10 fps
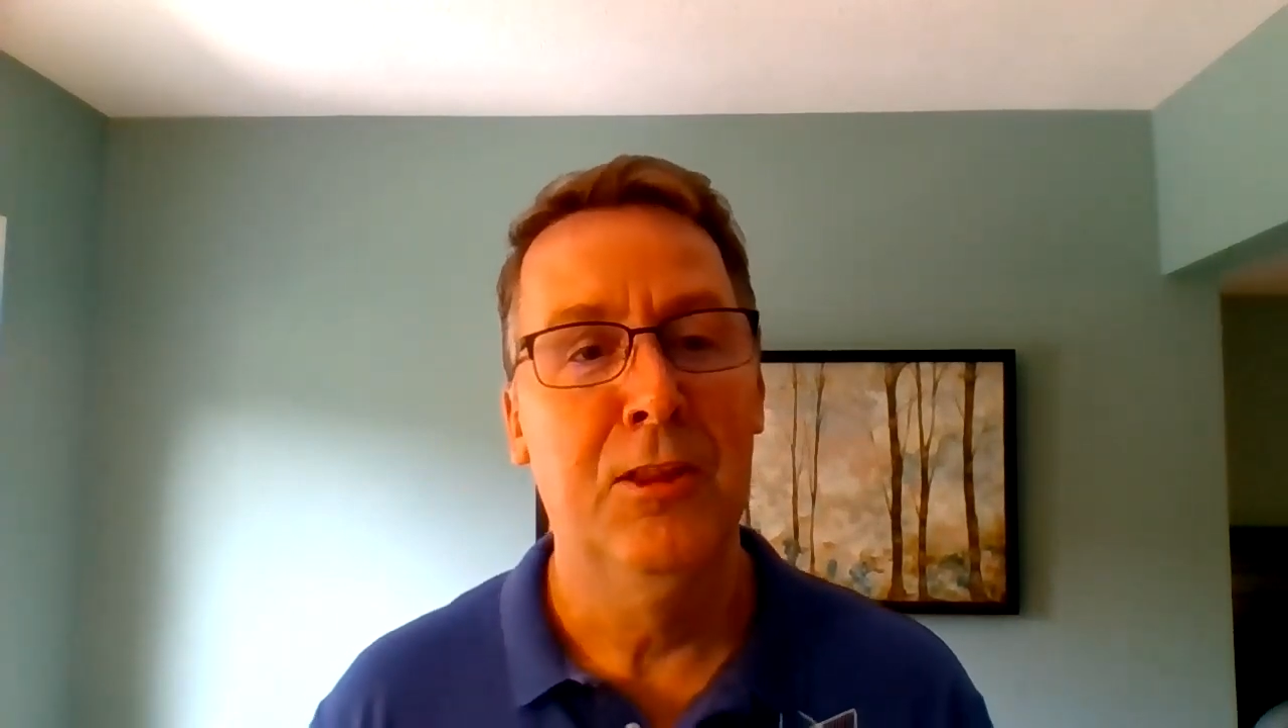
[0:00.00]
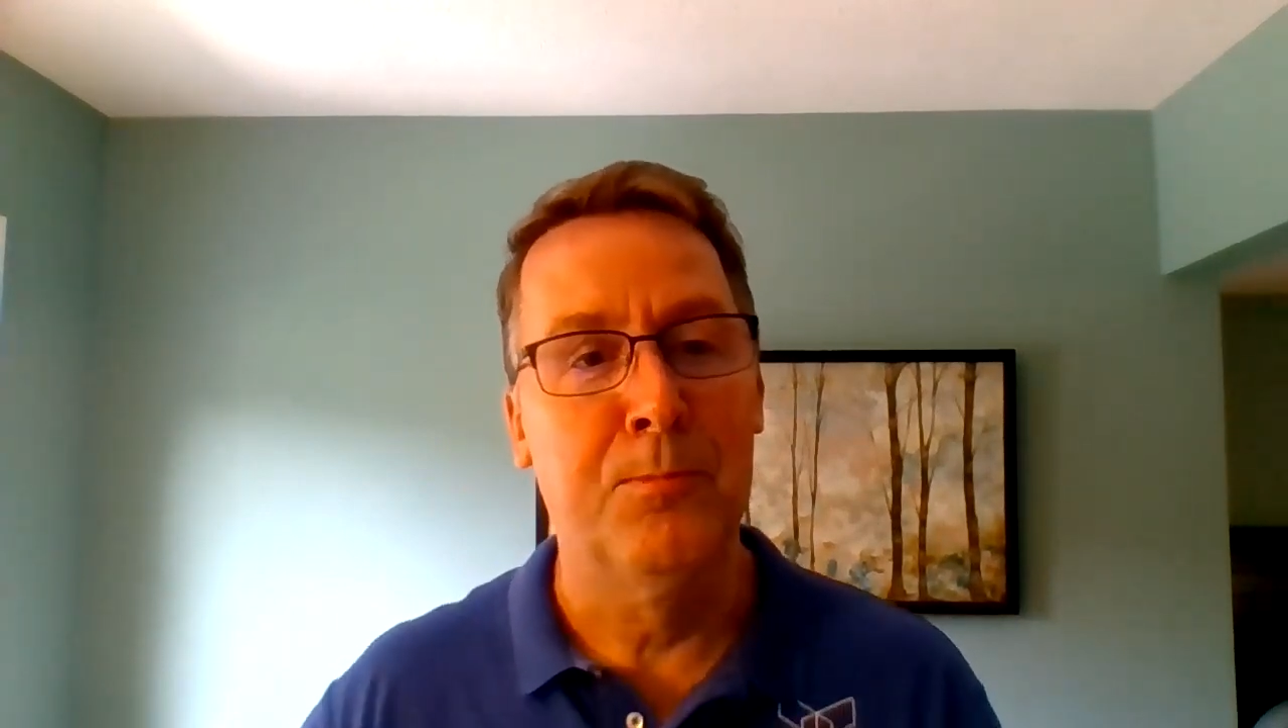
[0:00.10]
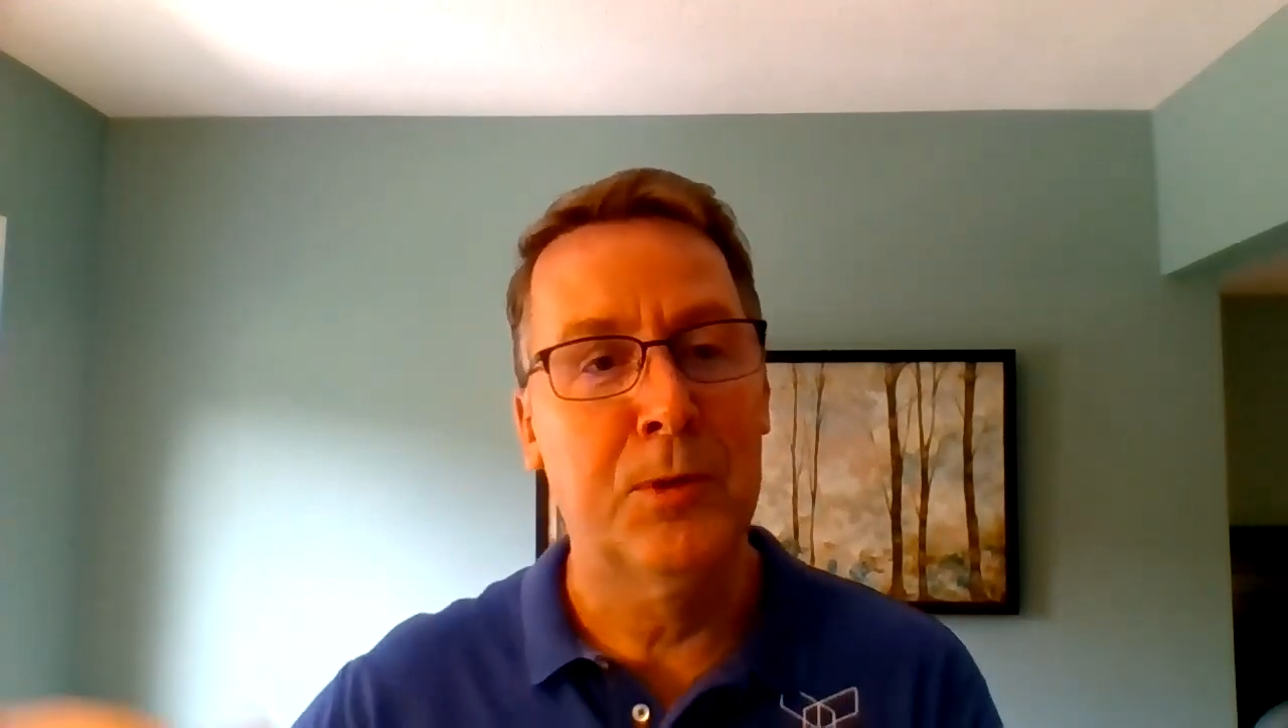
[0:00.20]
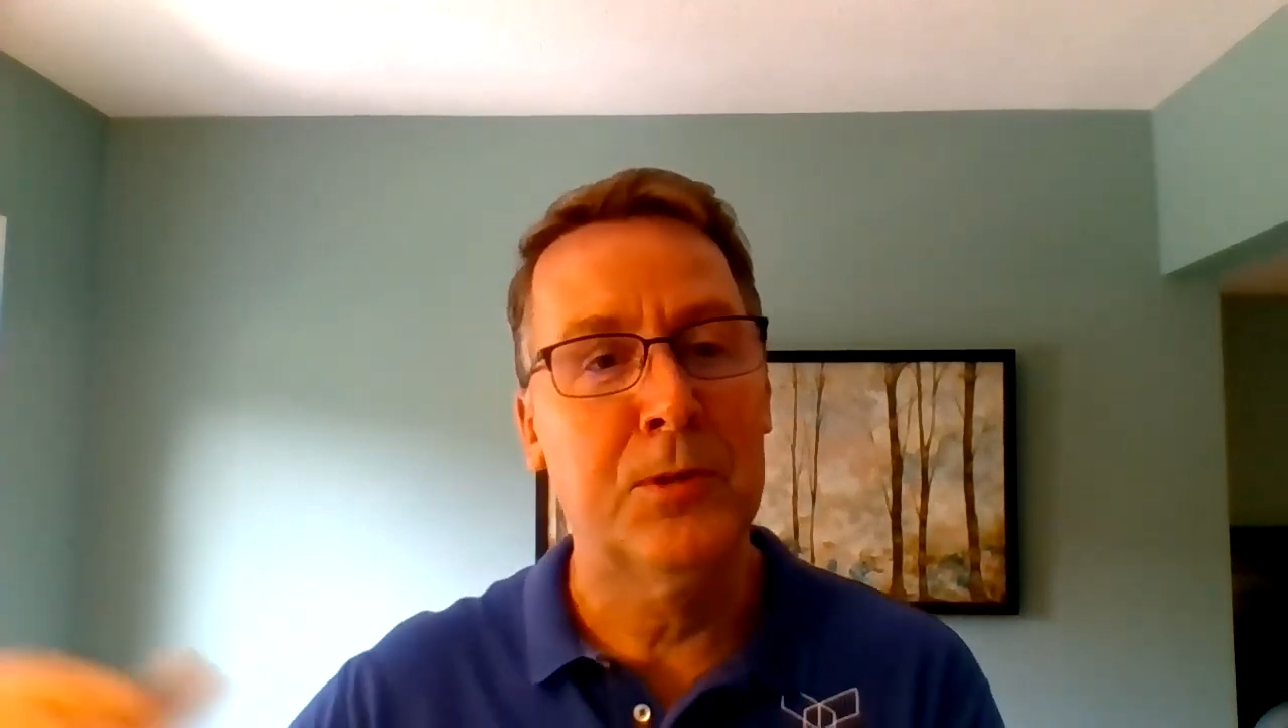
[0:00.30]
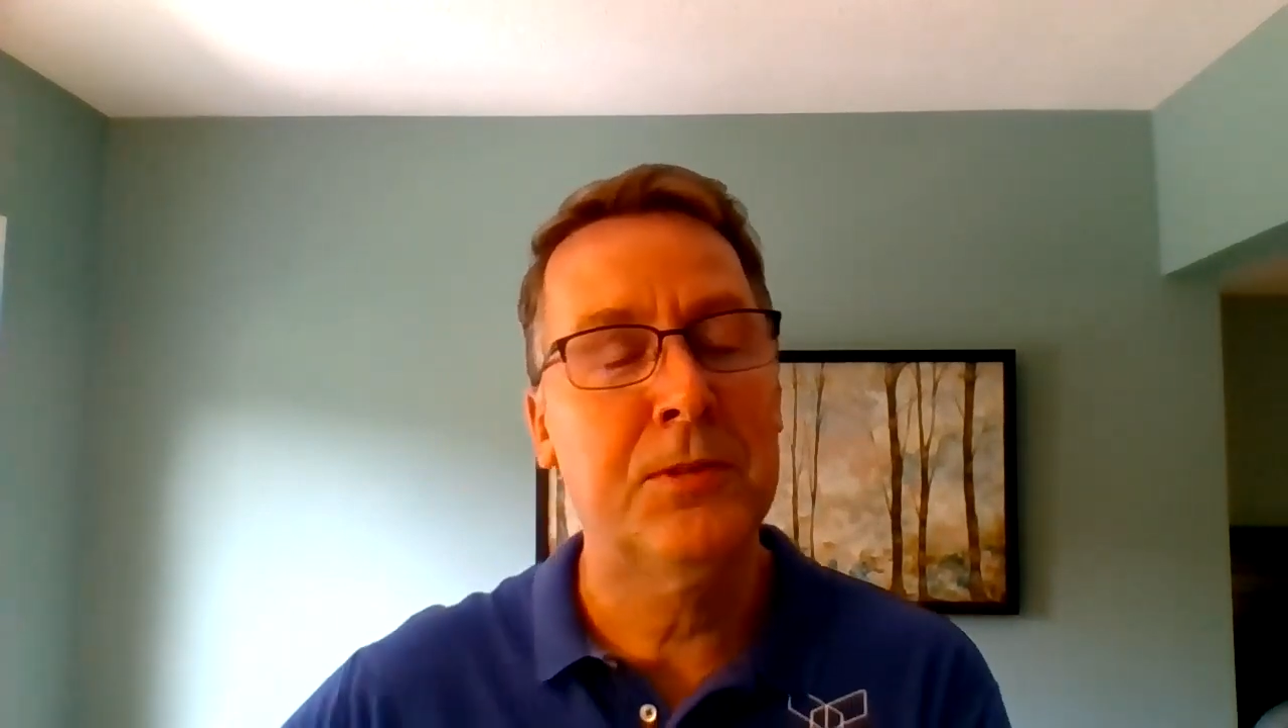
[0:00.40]

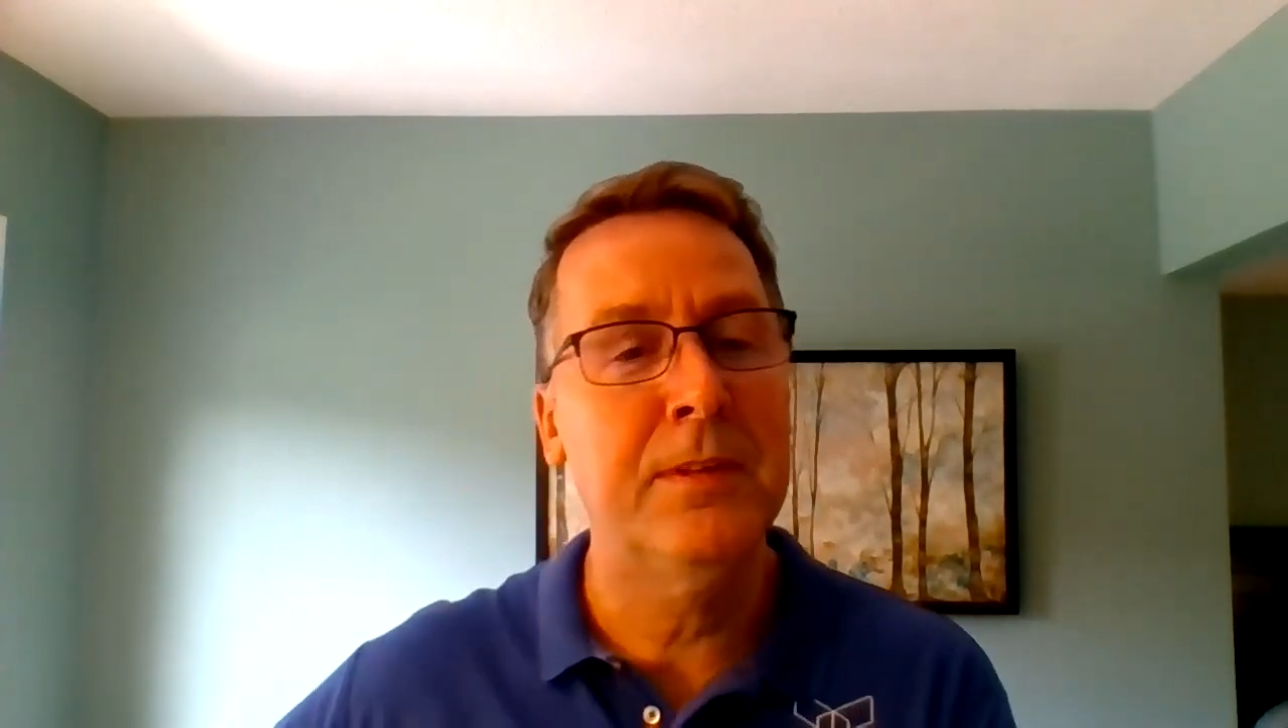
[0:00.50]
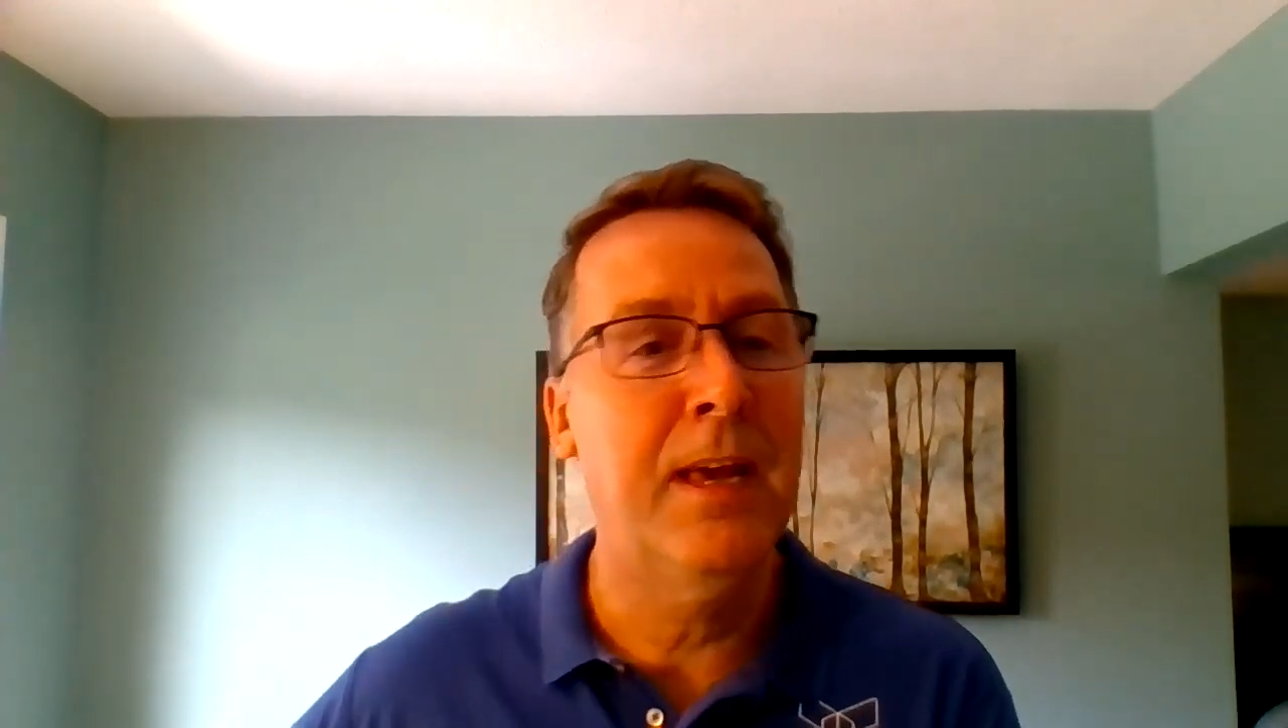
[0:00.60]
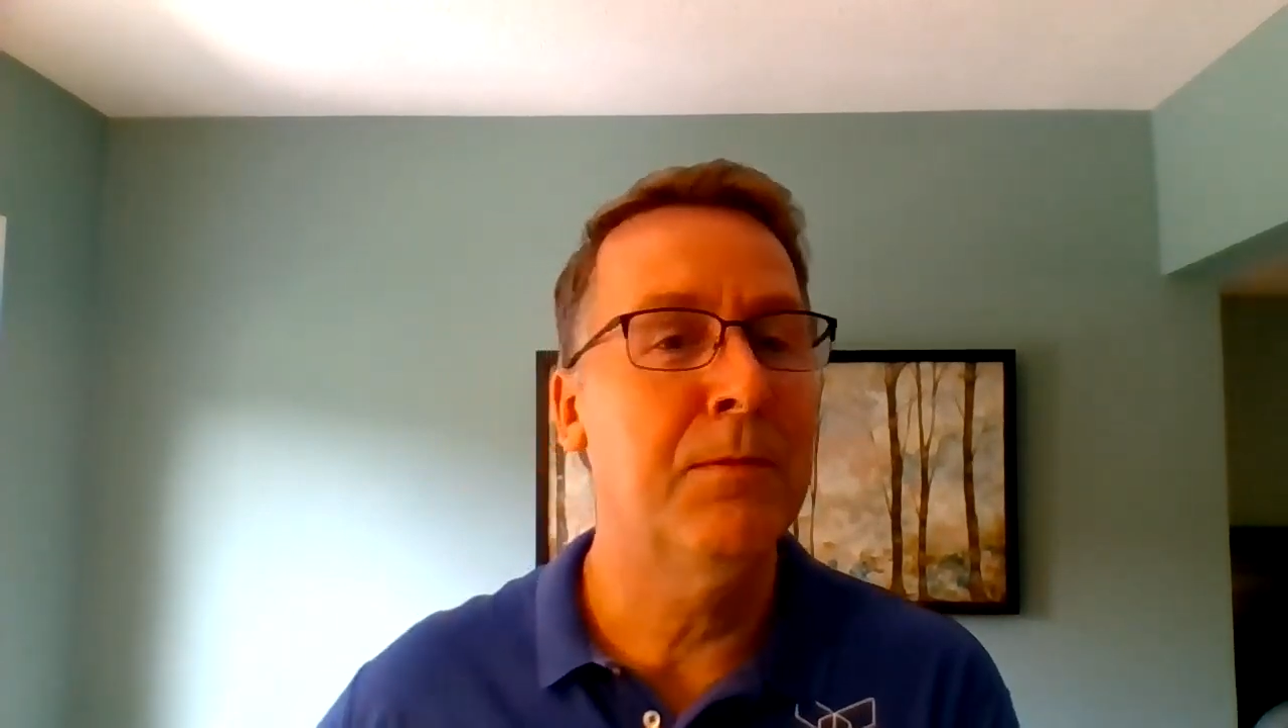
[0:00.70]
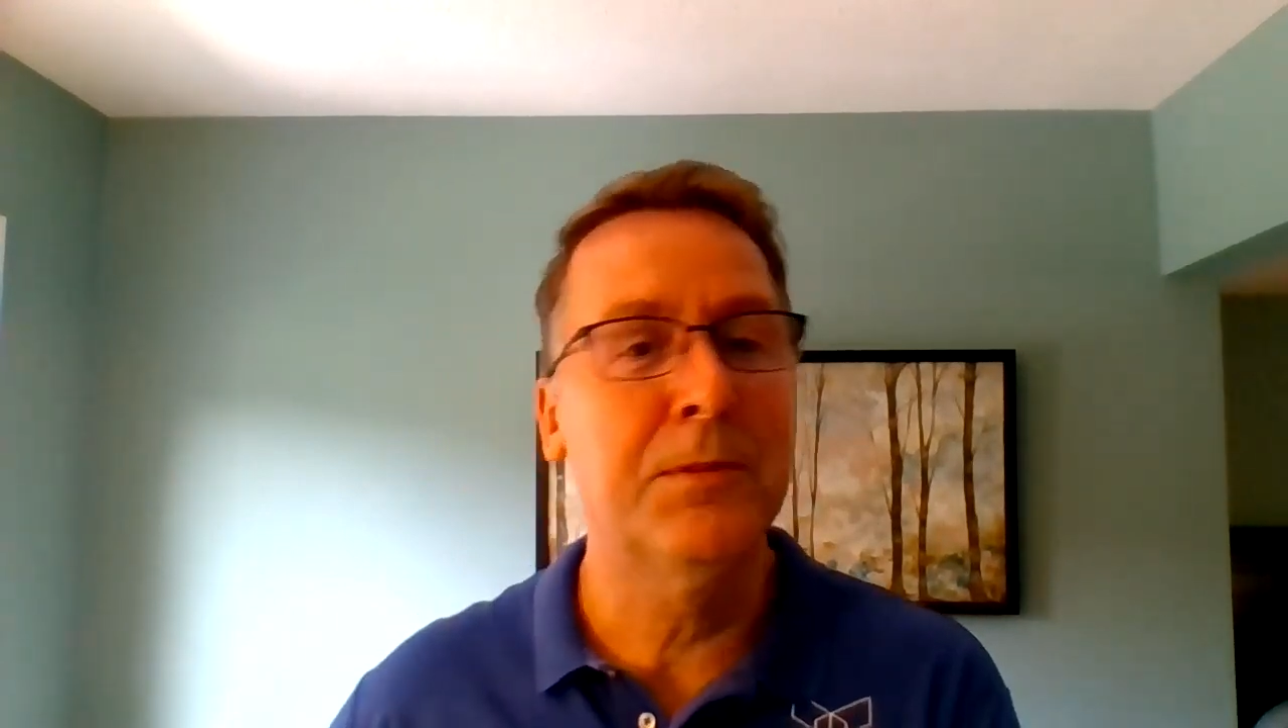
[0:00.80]
The person that